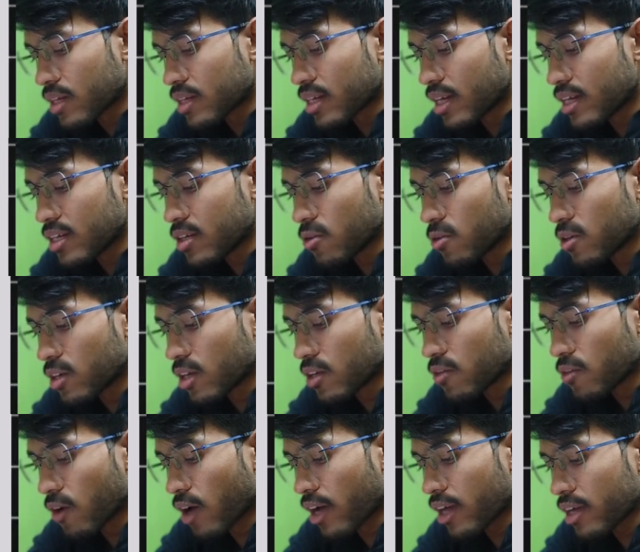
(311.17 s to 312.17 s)
del u
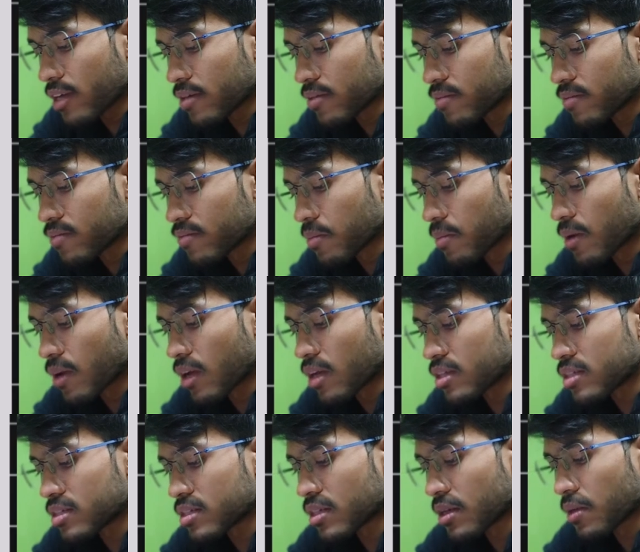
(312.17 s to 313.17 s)
del y
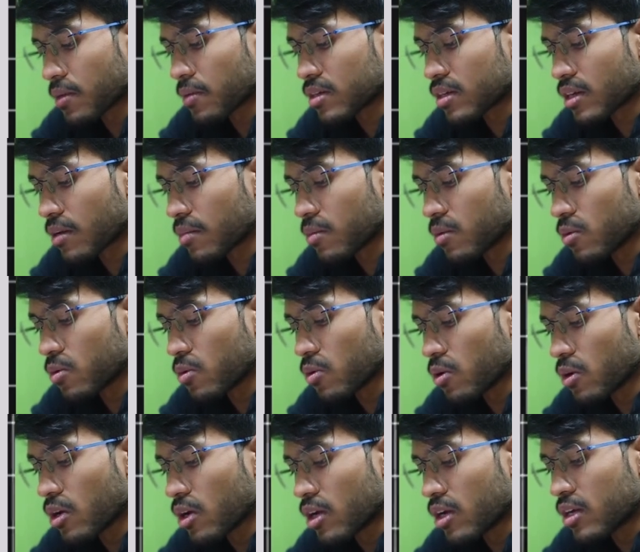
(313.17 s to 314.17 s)
plus w
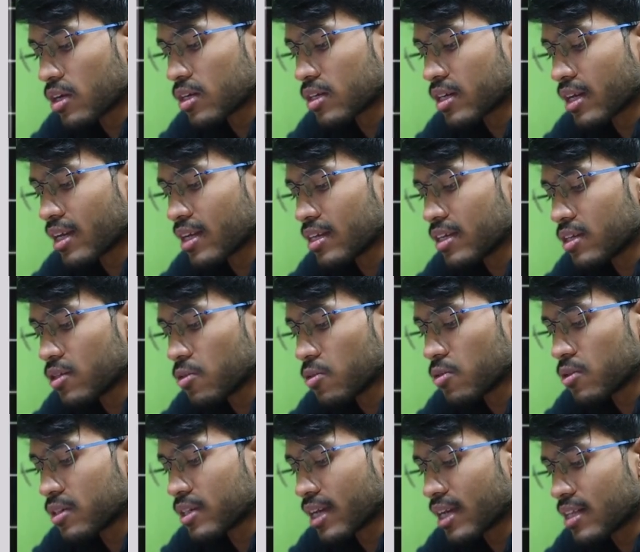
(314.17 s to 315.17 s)
del
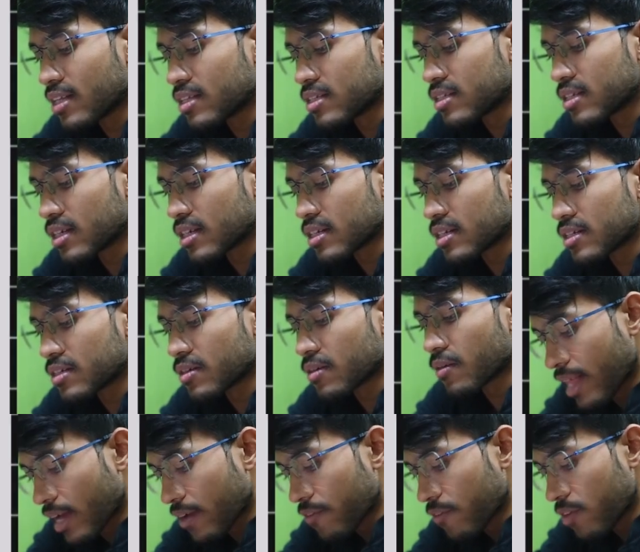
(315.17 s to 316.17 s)
u del z.
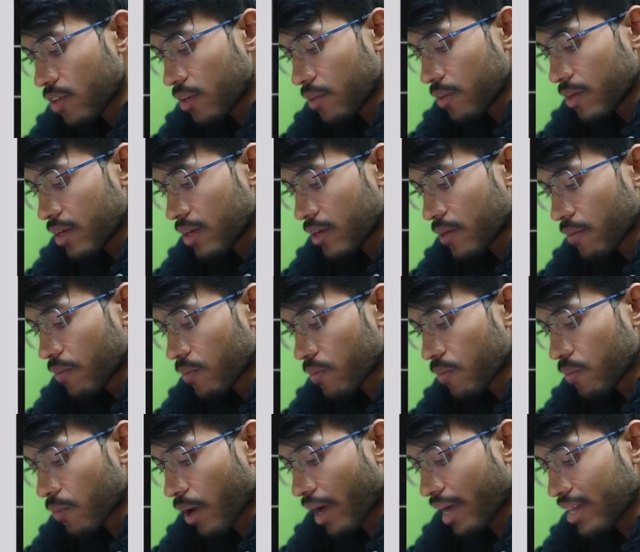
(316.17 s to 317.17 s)
That will be
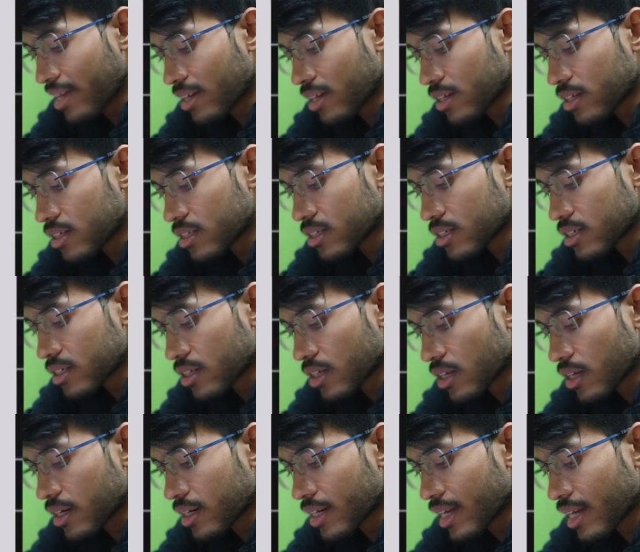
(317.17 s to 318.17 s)
minus
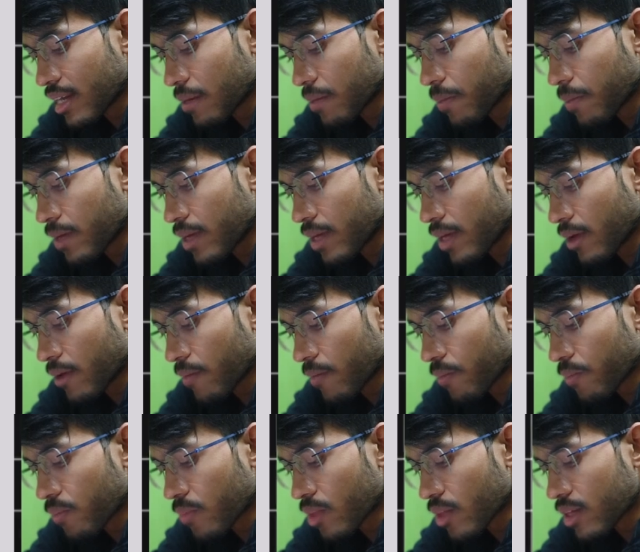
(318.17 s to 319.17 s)
del p
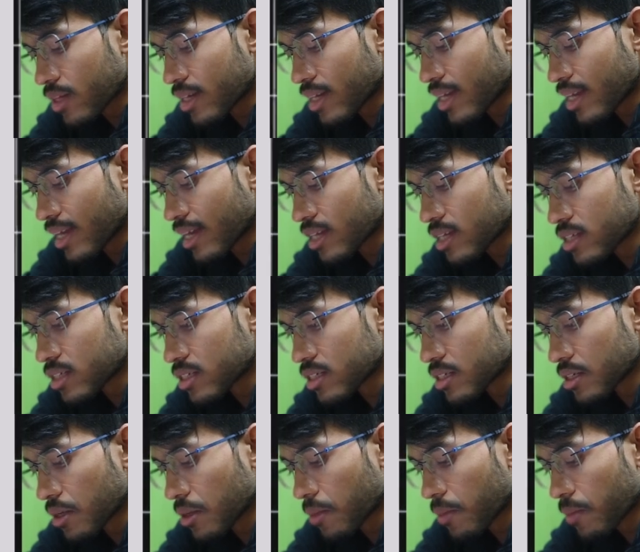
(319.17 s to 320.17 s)
del x
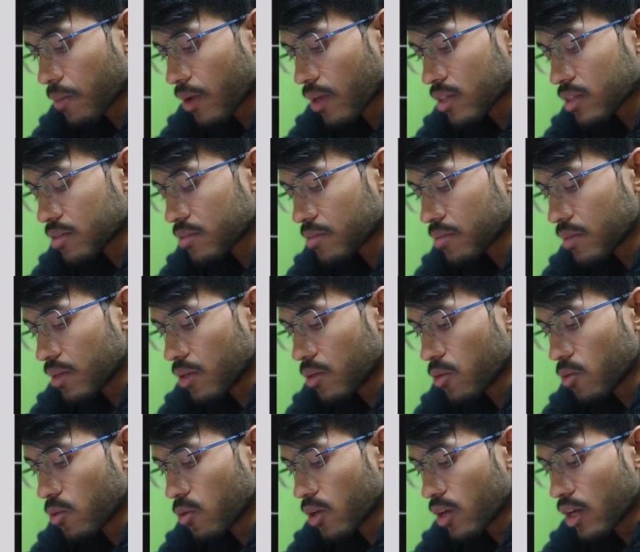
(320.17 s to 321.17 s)
plus
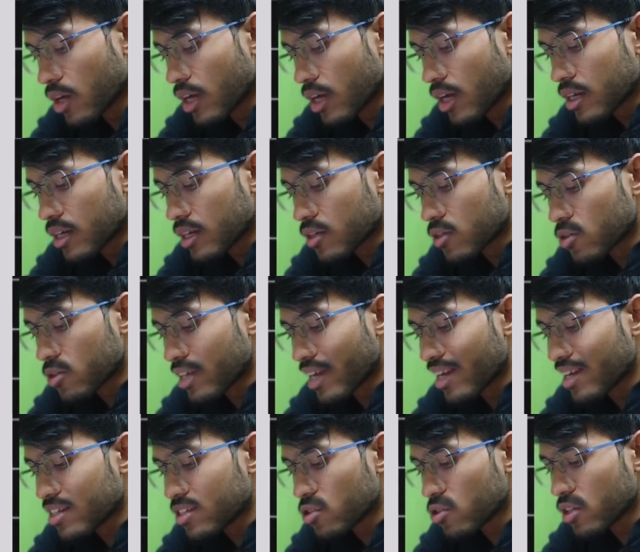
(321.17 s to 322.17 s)
mu into
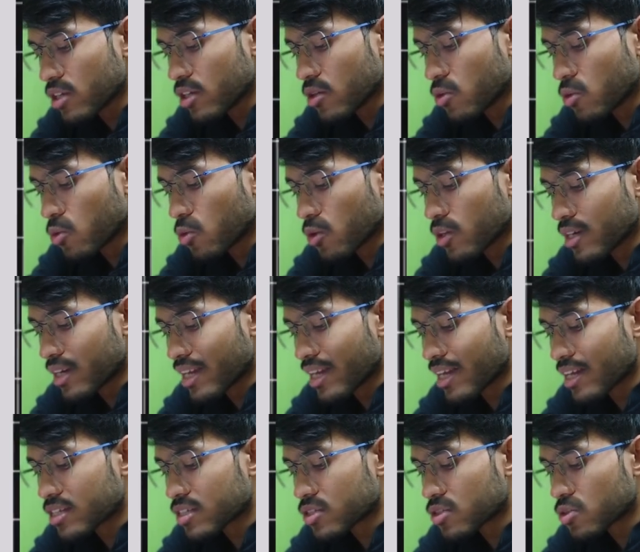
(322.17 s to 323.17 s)
del 2u del
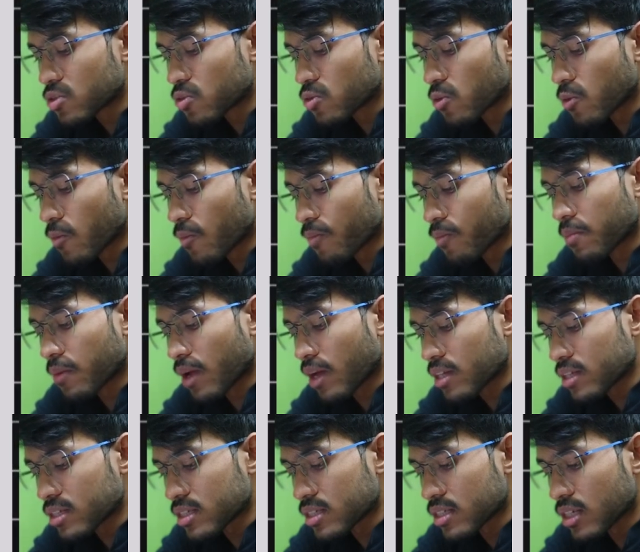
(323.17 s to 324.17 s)
x2
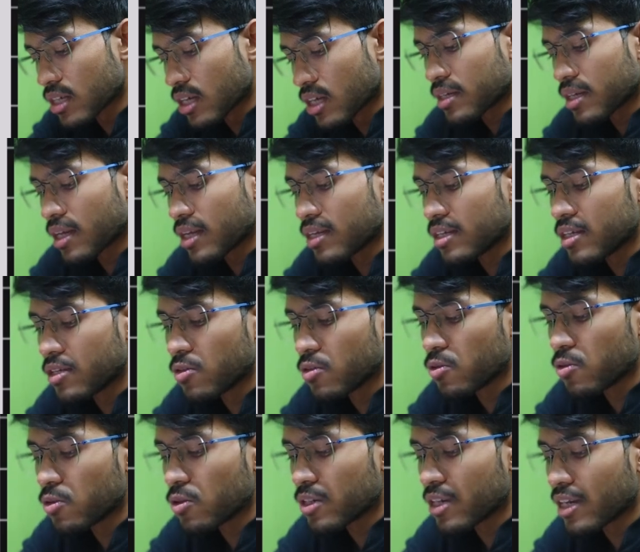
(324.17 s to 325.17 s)
plus del
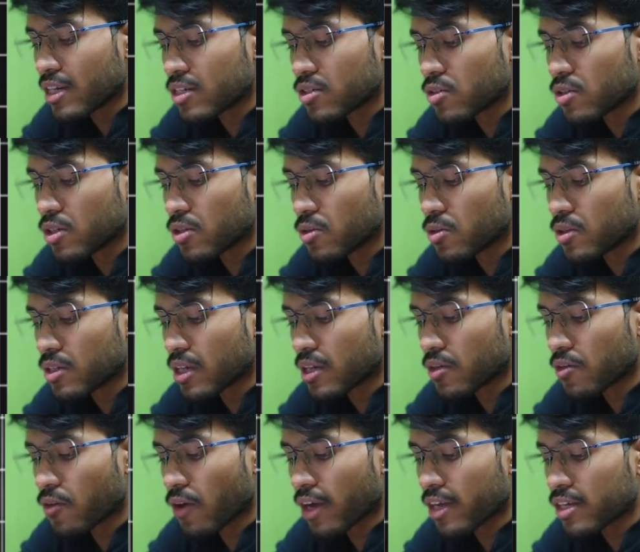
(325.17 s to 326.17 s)
u del 2u
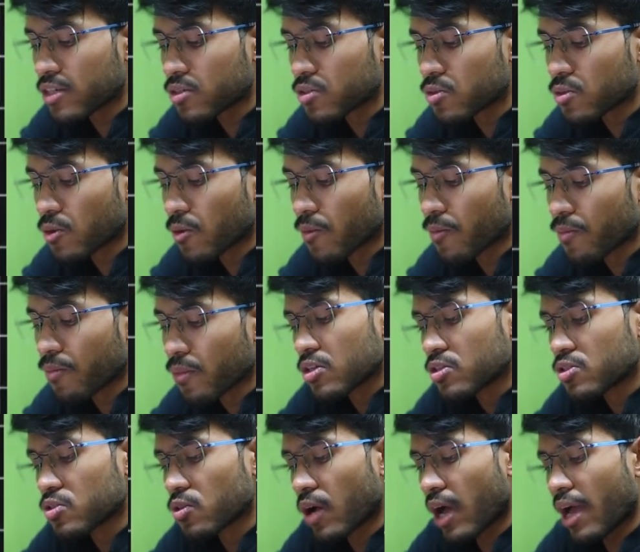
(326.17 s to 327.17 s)
del y2.
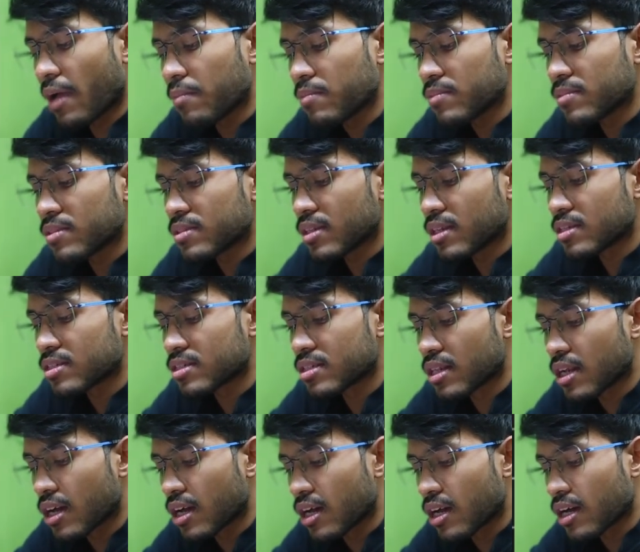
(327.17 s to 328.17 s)
So I am just
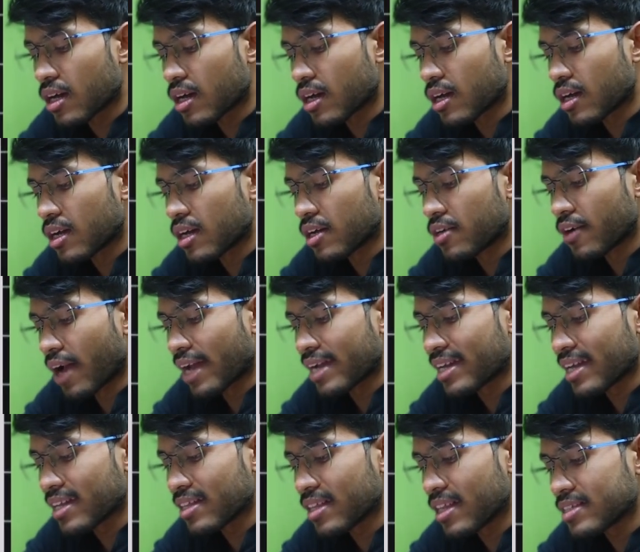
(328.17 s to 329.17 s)

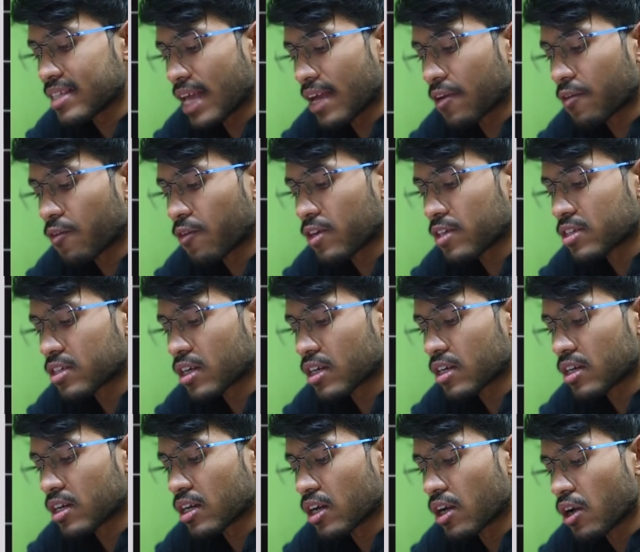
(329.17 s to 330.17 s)
writing this
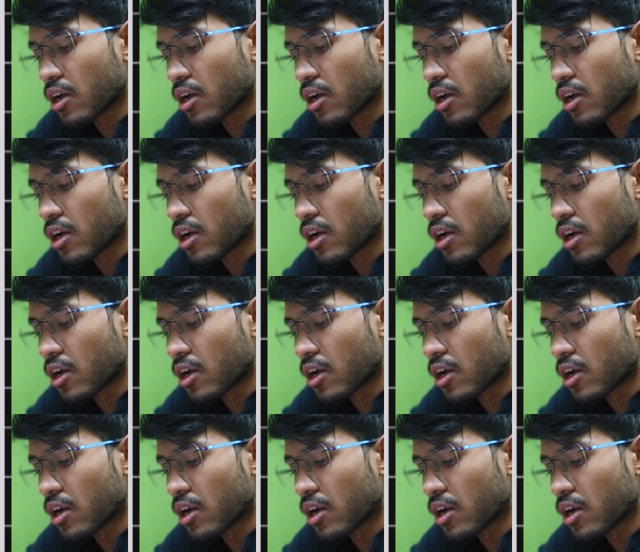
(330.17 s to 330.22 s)
equation